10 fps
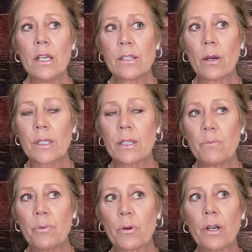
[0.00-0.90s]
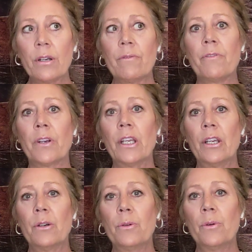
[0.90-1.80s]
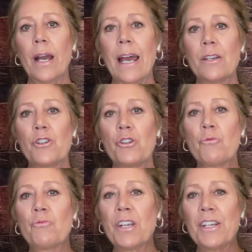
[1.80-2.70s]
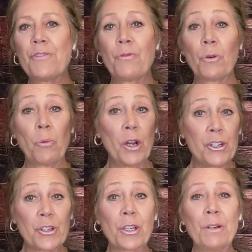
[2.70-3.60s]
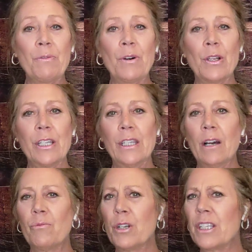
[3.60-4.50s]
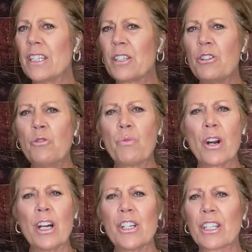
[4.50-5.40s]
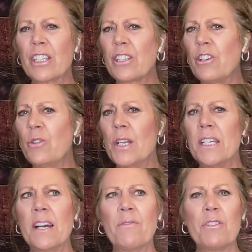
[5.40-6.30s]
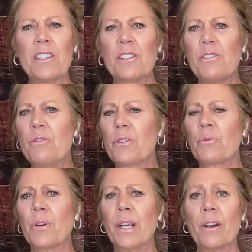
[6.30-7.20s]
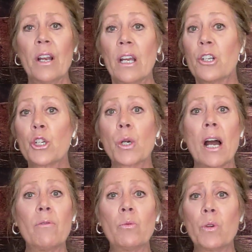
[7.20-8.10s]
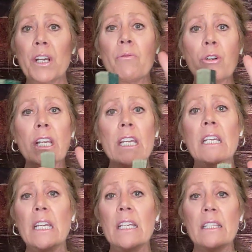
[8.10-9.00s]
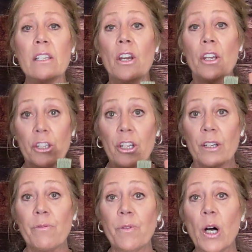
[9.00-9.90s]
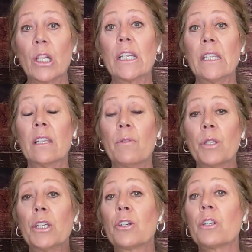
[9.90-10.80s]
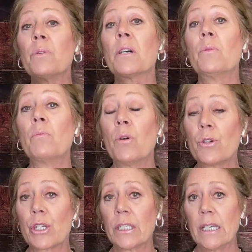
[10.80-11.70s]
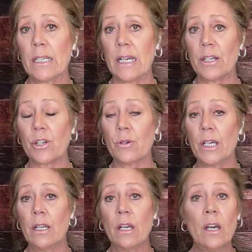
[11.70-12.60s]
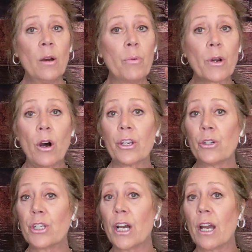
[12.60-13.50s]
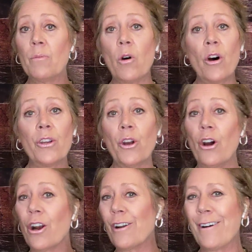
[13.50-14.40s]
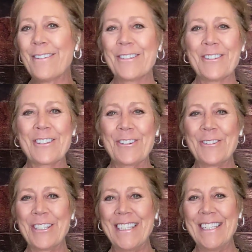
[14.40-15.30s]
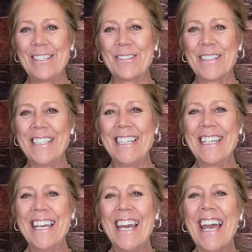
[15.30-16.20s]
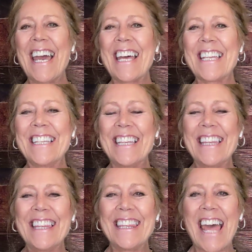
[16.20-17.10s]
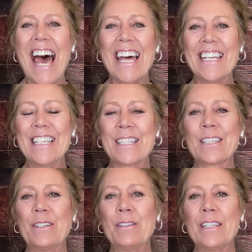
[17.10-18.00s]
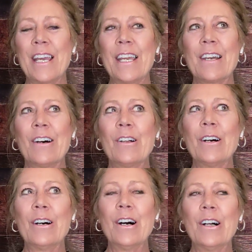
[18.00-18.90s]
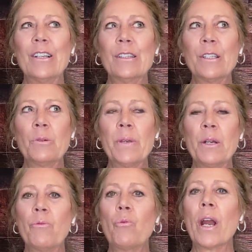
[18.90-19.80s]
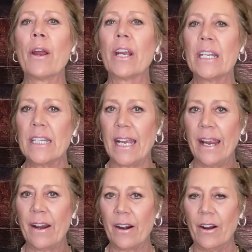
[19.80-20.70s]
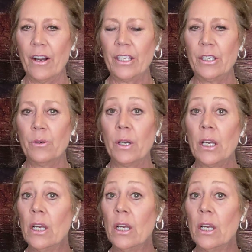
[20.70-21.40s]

So it's important for you, as you reach for what you're going to fall in love with, this new project, this new endeavor, this new career, travel, whatever it is, you're going to fall in love with it. You're going to become emotionally attached to it. Put all your time, all your heart, all your soul into it. And that is going to take a, a little bit of wear and tear on you.